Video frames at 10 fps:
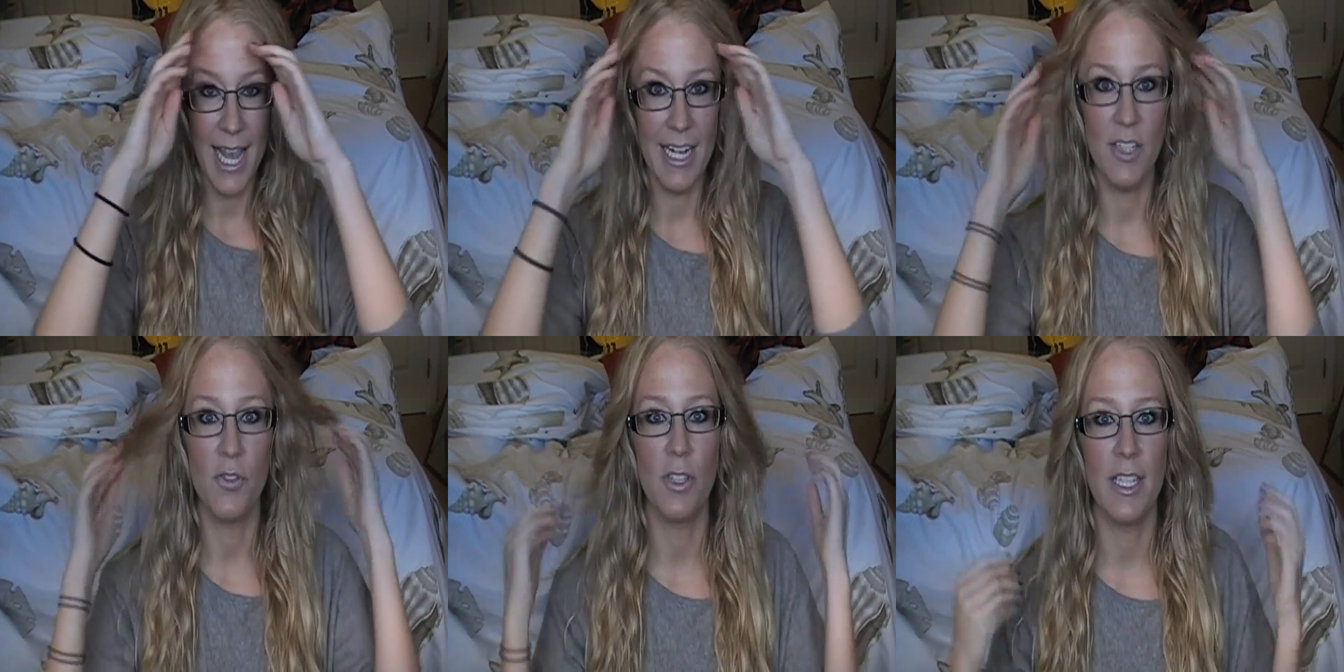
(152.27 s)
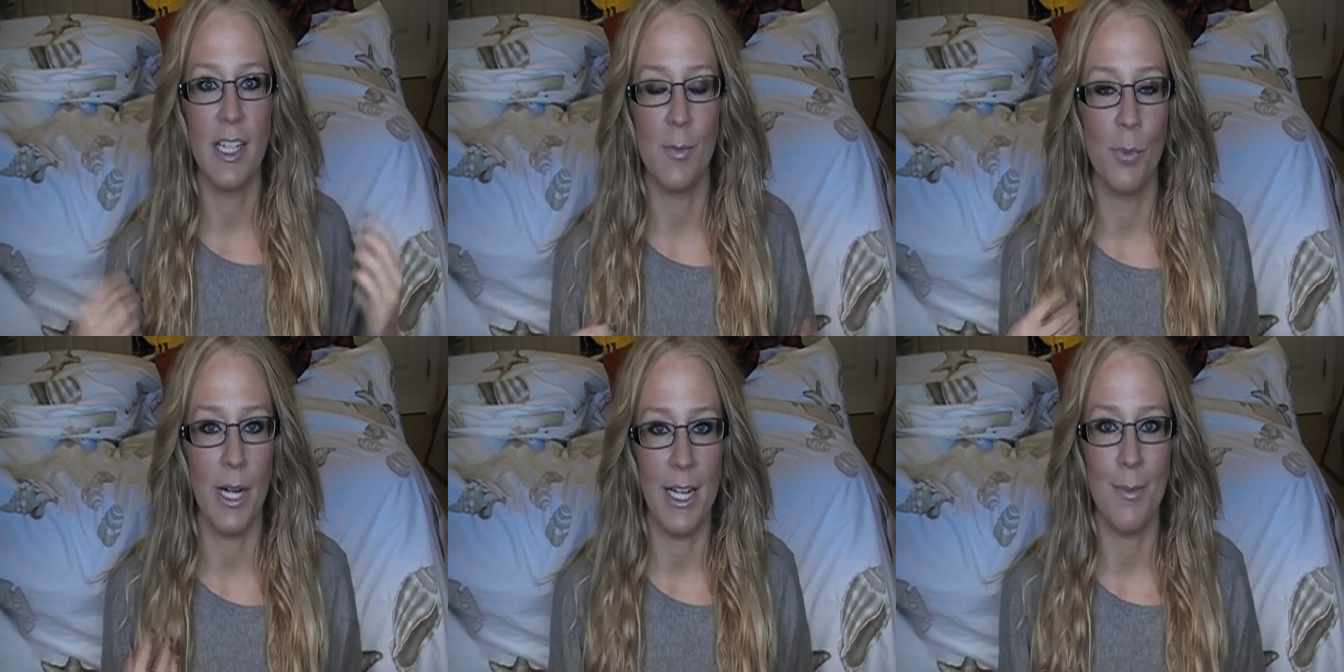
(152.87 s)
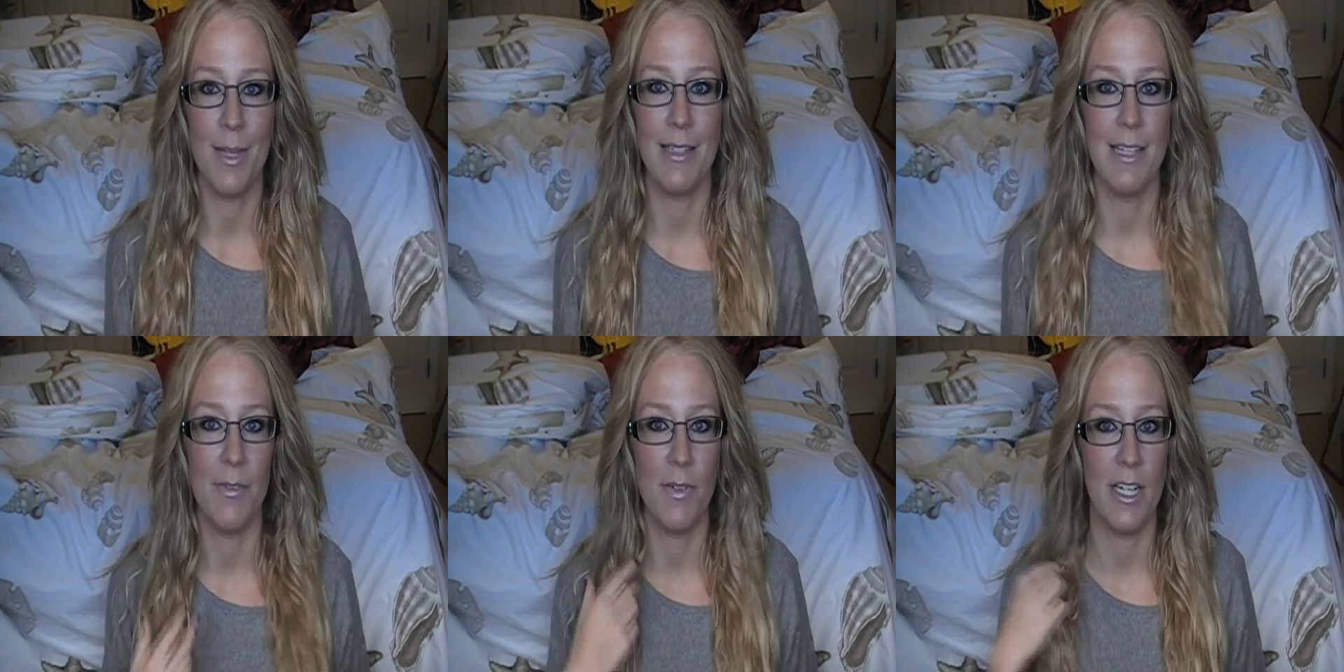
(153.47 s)
and it's really going to break up that
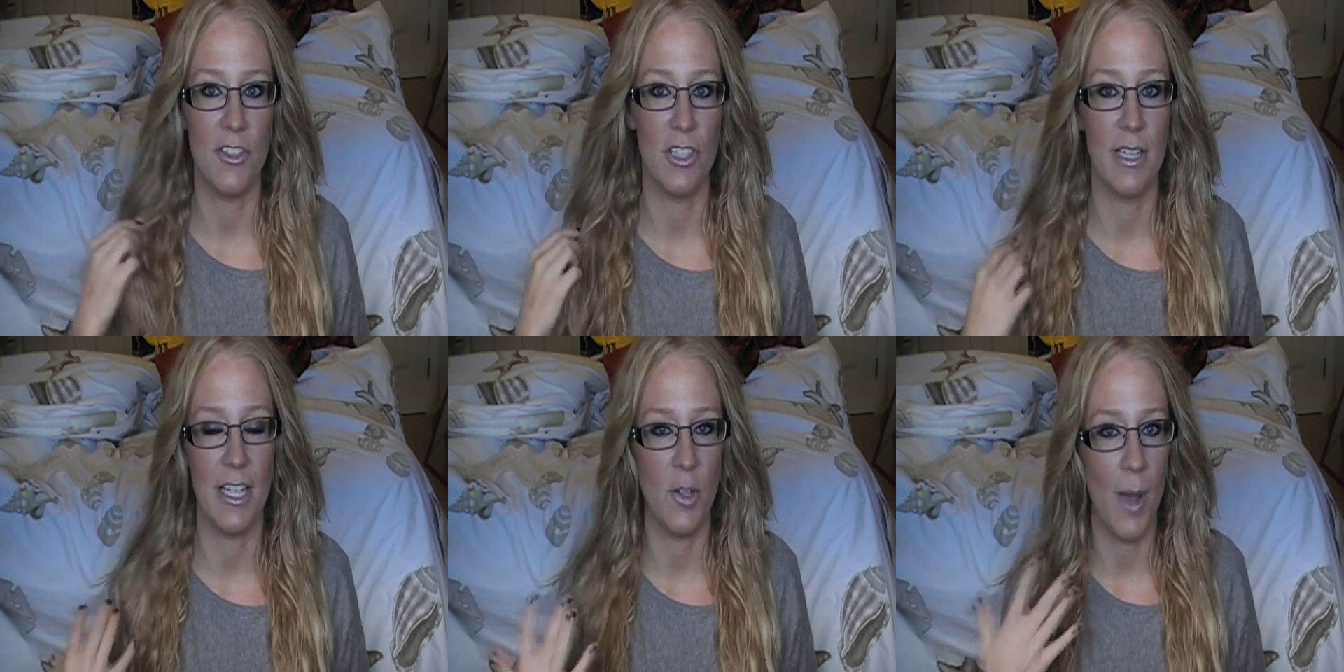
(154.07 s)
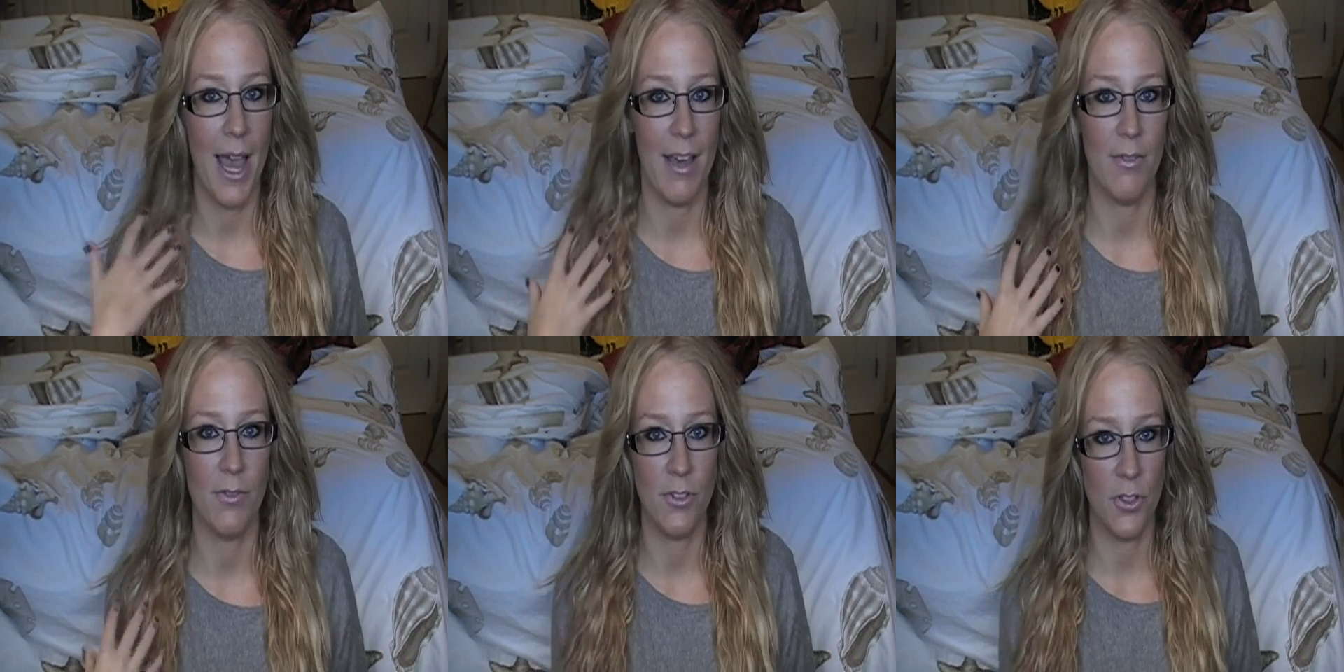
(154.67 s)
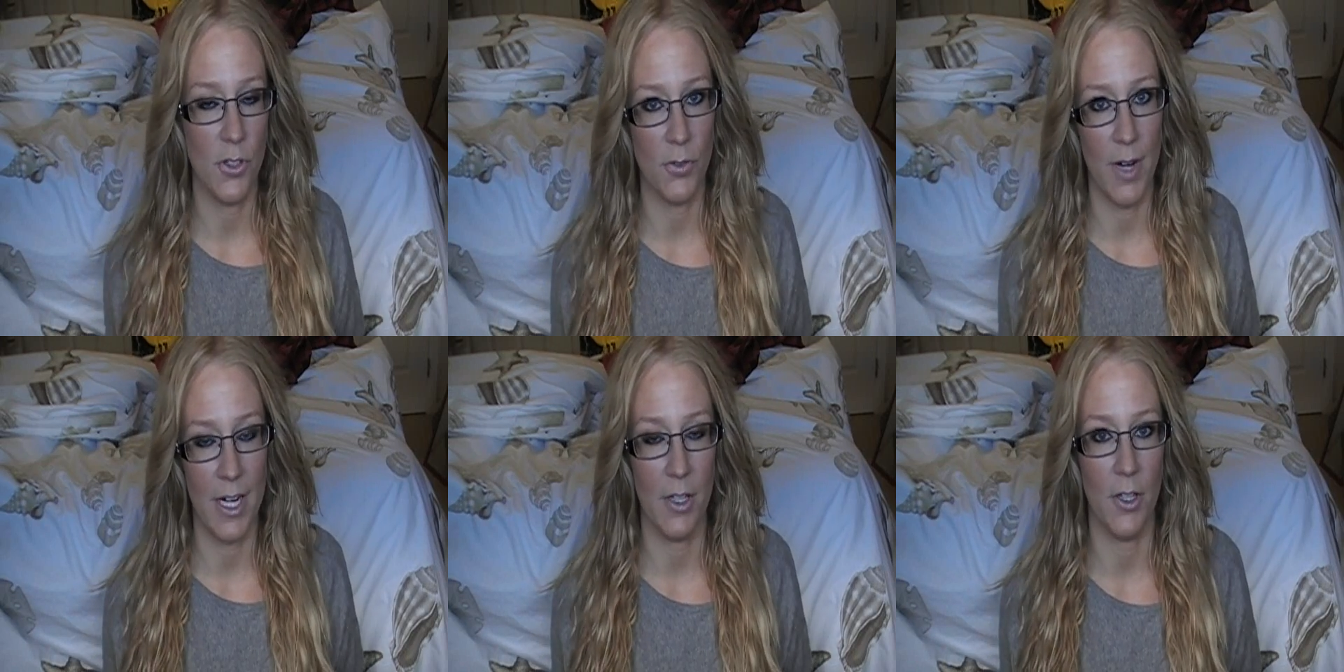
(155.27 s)
definition that you have to your
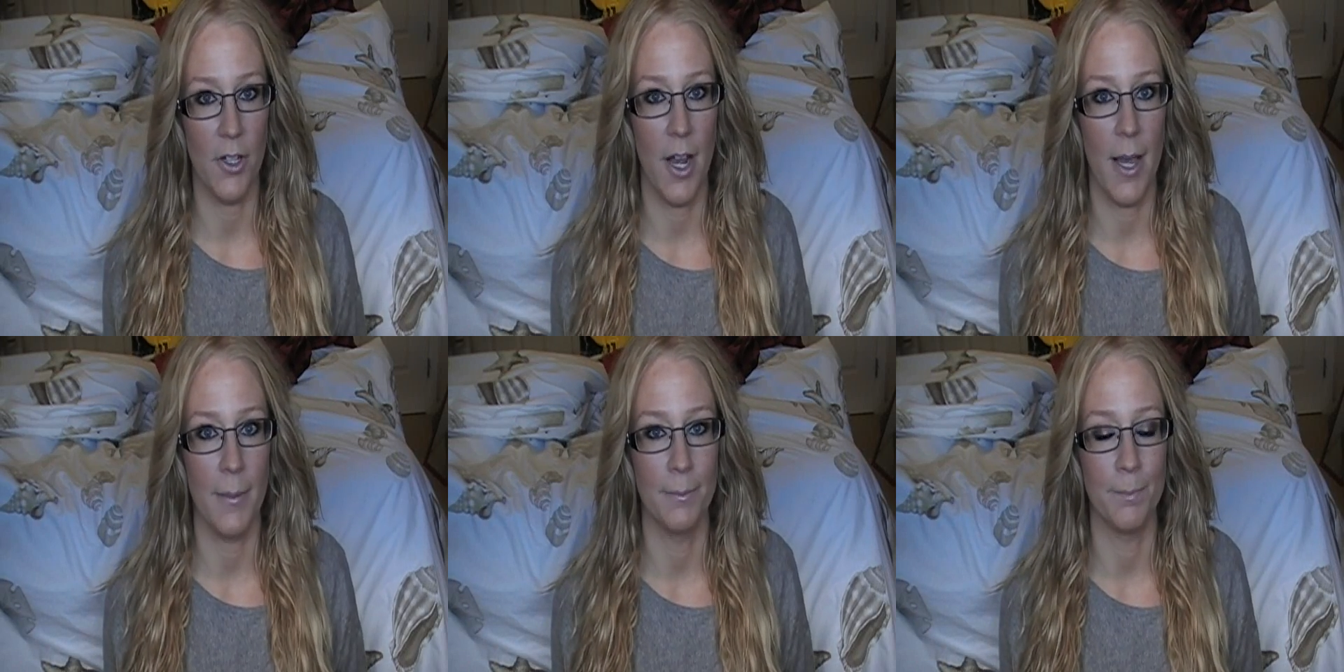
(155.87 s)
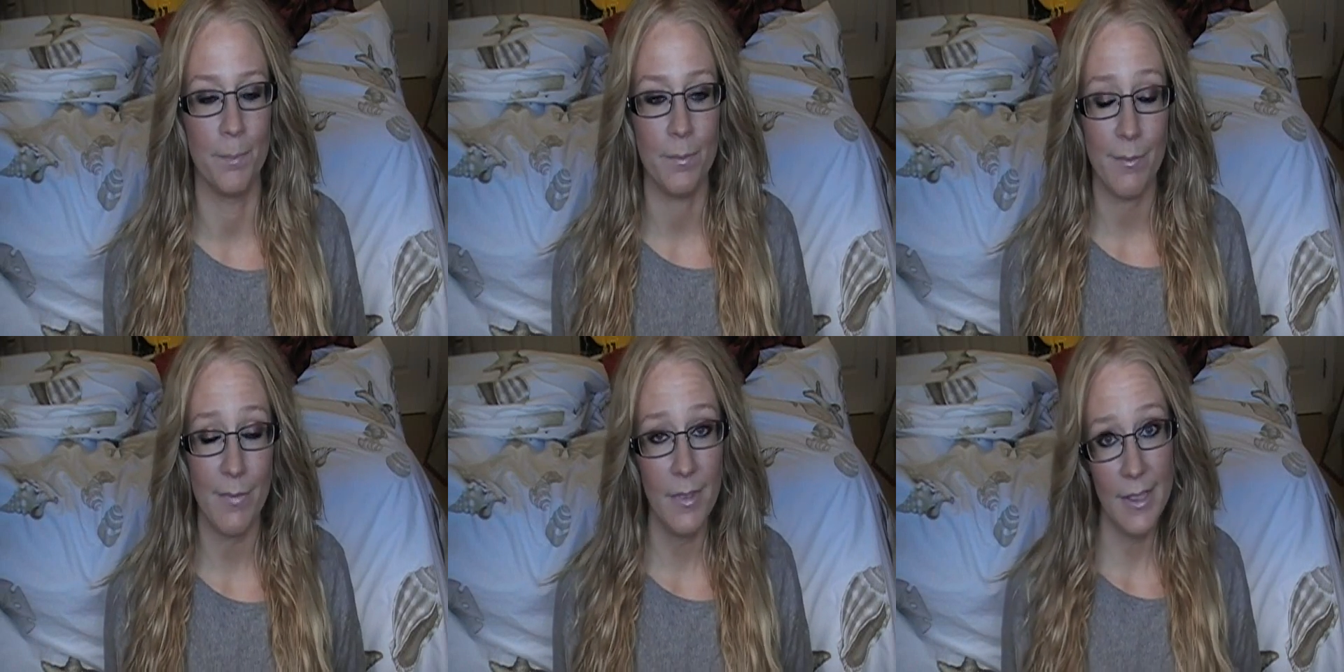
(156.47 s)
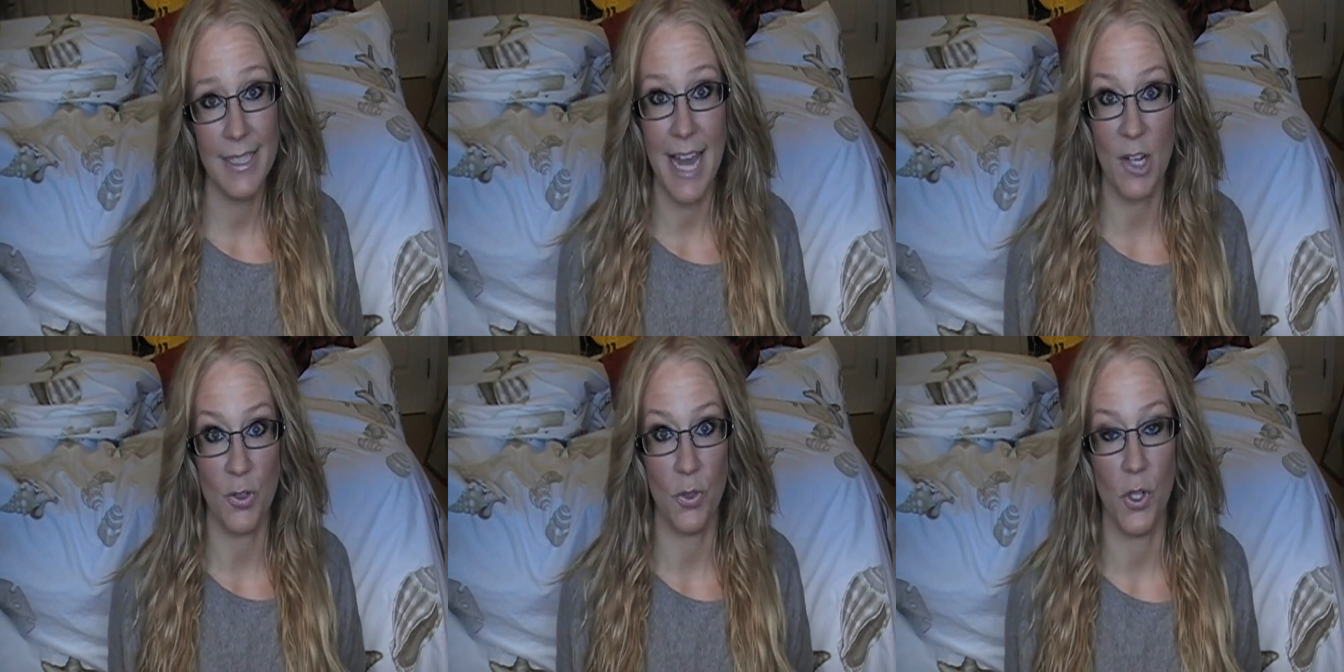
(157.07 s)
regular
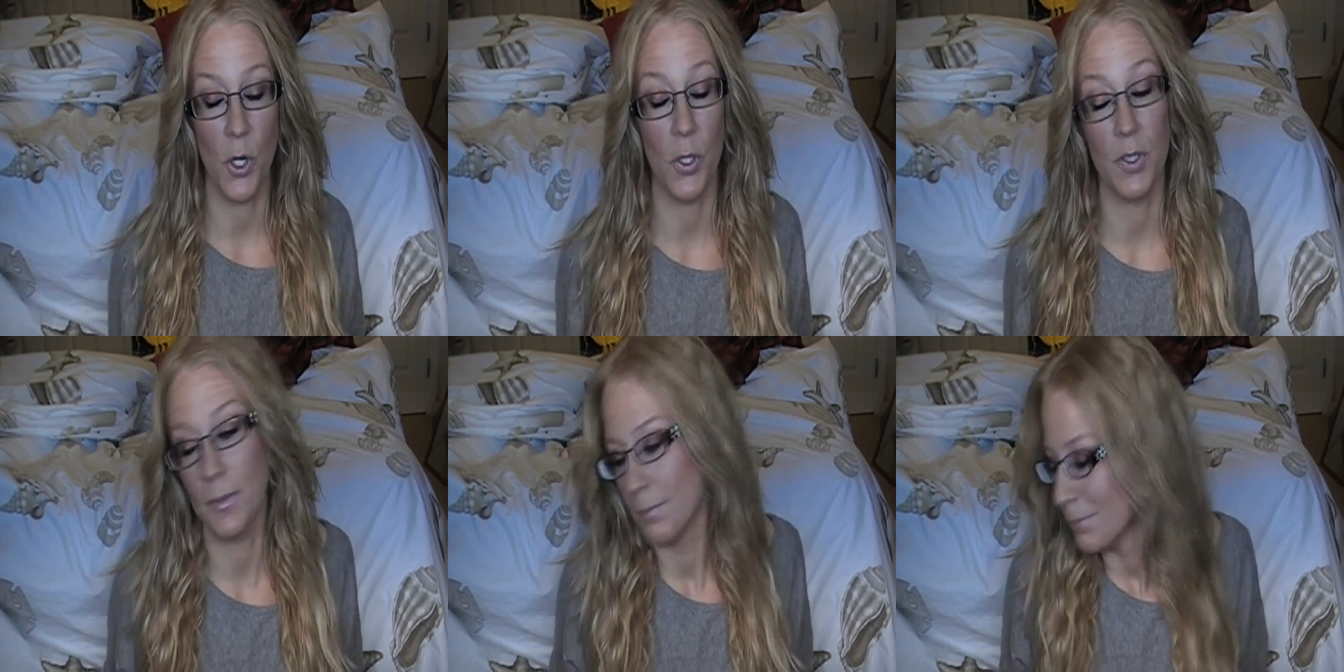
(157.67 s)
natural curl.